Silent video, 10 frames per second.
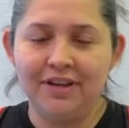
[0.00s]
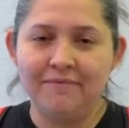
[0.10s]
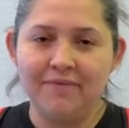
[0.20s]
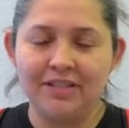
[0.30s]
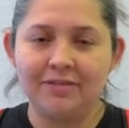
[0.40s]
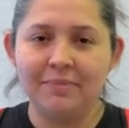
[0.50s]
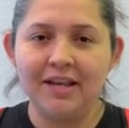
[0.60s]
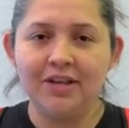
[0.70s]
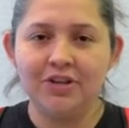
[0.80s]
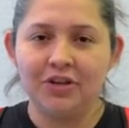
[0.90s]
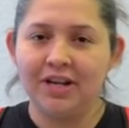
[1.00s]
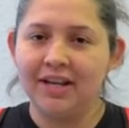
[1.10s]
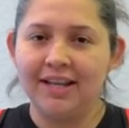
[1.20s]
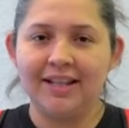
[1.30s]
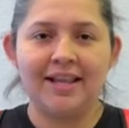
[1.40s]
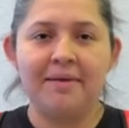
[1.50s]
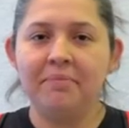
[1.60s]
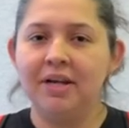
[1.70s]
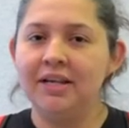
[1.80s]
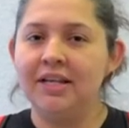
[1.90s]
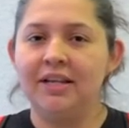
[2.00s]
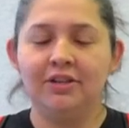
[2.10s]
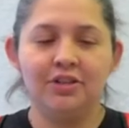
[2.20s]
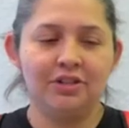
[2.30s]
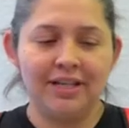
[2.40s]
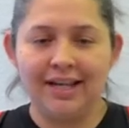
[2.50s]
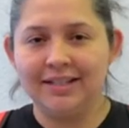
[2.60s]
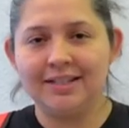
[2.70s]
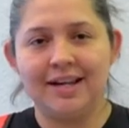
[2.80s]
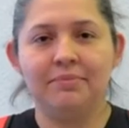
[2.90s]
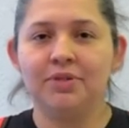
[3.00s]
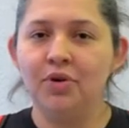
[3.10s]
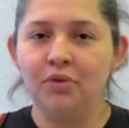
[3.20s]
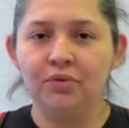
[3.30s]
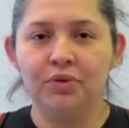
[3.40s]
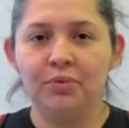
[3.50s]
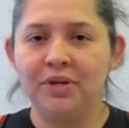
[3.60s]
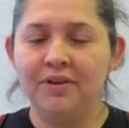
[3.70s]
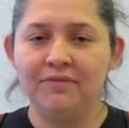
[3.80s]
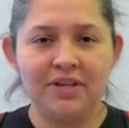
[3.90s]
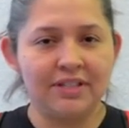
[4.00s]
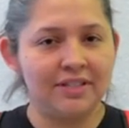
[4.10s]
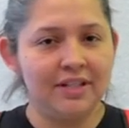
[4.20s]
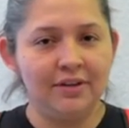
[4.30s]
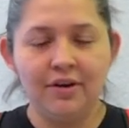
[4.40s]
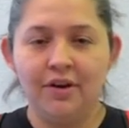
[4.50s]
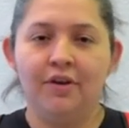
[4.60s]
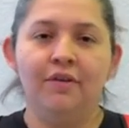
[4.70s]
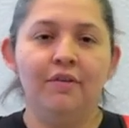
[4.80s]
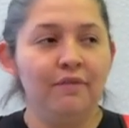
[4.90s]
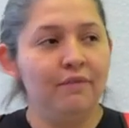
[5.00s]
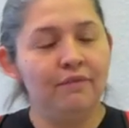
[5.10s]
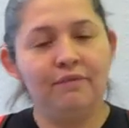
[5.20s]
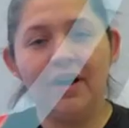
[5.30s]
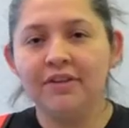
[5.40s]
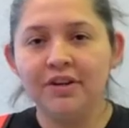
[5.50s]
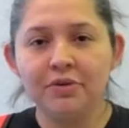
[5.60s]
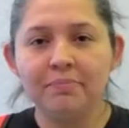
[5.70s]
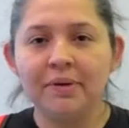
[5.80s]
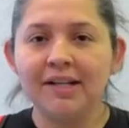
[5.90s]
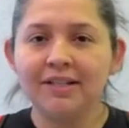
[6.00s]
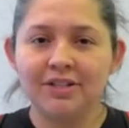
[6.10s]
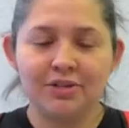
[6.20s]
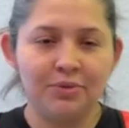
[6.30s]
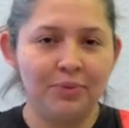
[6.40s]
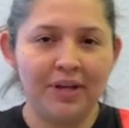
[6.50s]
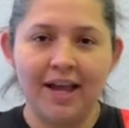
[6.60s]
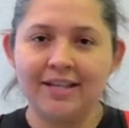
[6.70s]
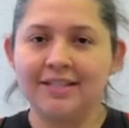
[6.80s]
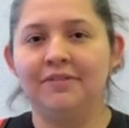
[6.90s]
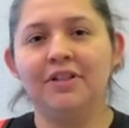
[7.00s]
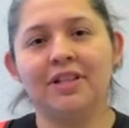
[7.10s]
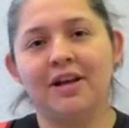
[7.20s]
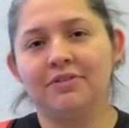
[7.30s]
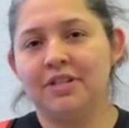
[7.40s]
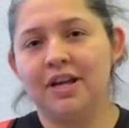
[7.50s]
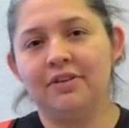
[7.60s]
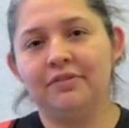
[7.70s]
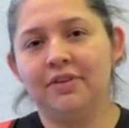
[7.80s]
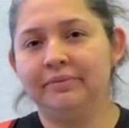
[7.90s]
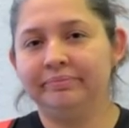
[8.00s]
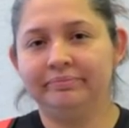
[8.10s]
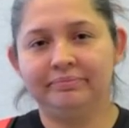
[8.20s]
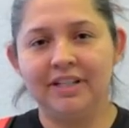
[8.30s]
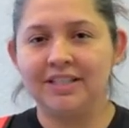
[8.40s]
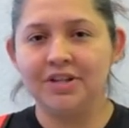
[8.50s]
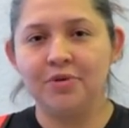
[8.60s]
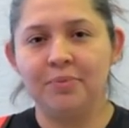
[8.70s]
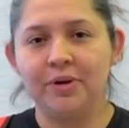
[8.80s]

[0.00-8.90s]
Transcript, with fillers: the investment. You're gonna get that money 10 times over. We invested 500 bucks, we got 7,000 out of it. It's a no